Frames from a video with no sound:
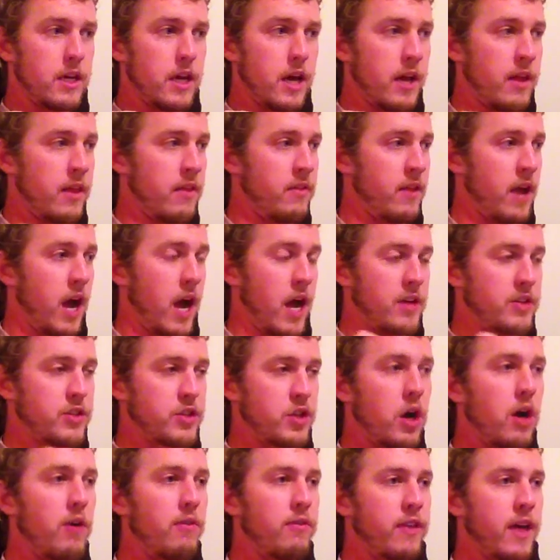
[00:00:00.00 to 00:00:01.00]
And I
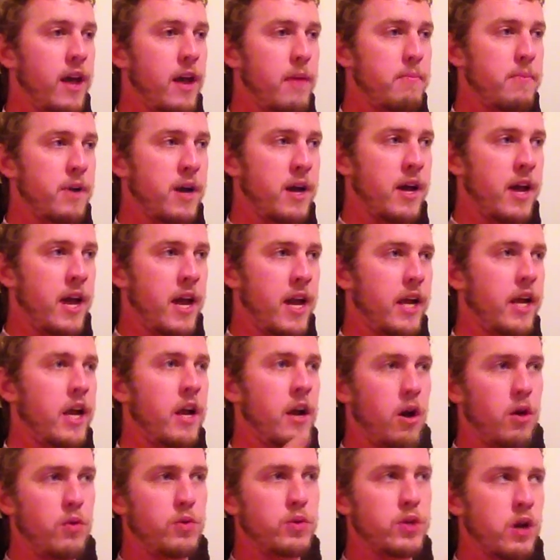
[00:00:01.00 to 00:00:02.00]
solved that and I kind
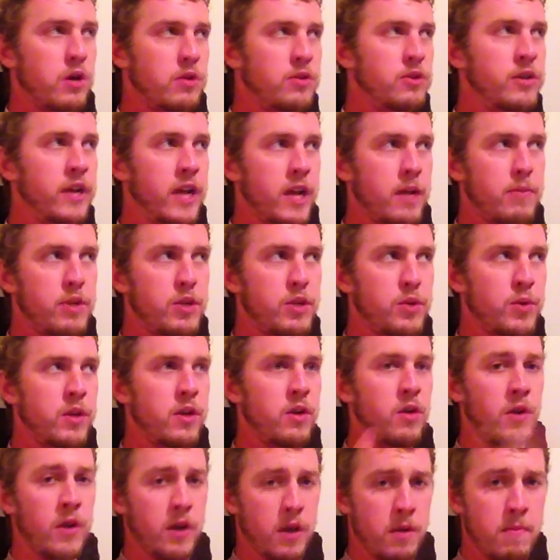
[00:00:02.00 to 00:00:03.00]
of always alternated between
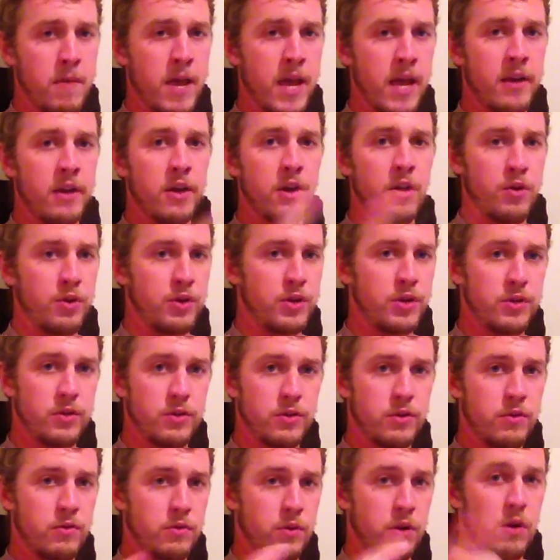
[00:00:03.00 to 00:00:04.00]
going commando
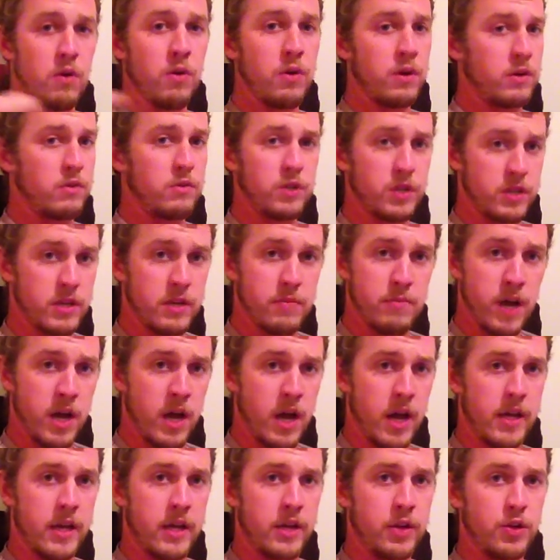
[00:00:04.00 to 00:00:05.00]
and just in my
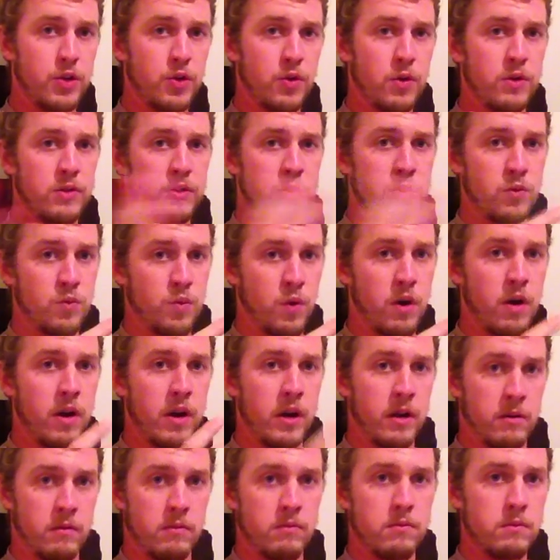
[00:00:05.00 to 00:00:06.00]
hiking shorts and
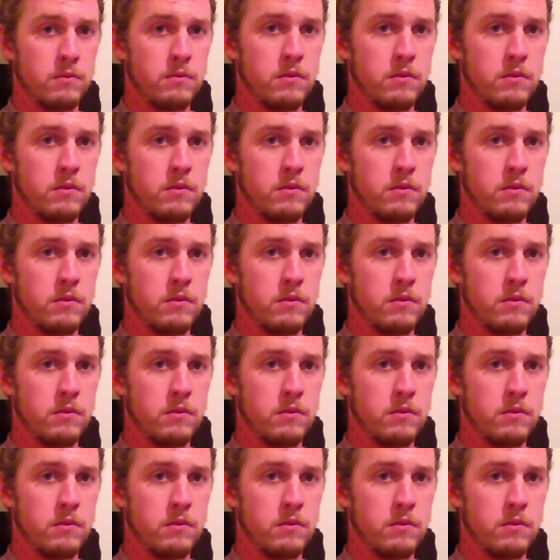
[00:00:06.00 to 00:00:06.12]
wearing